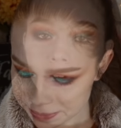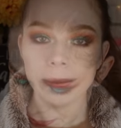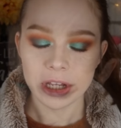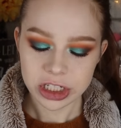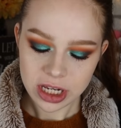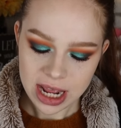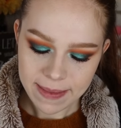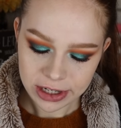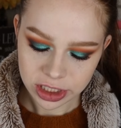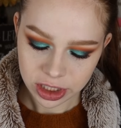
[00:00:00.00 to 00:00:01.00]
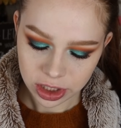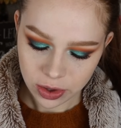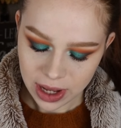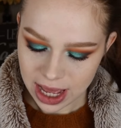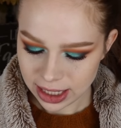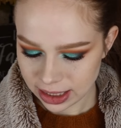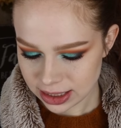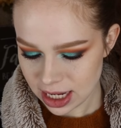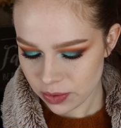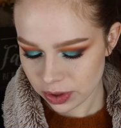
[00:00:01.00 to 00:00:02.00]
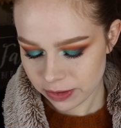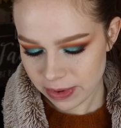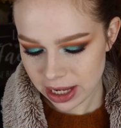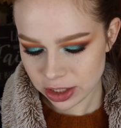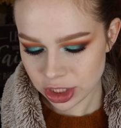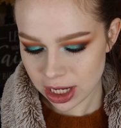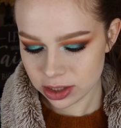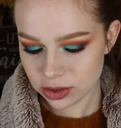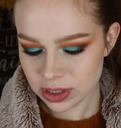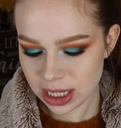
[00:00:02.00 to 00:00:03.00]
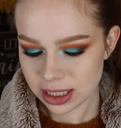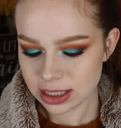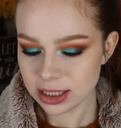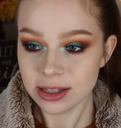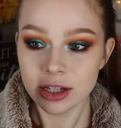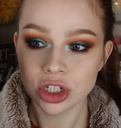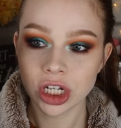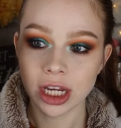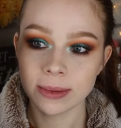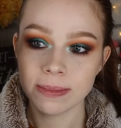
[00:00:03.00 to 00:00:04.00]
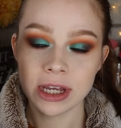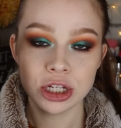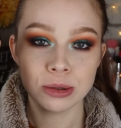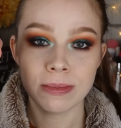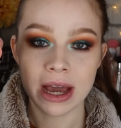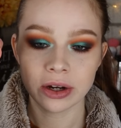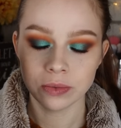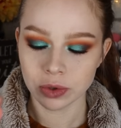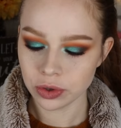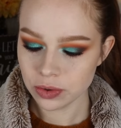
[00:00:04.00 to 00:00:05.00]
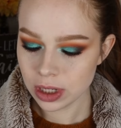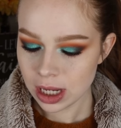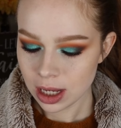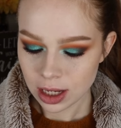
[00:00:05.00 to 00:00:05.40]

For blush today, I'm actually going to go ahead and take one of my shadows, and this is the shade Peach Macaroon.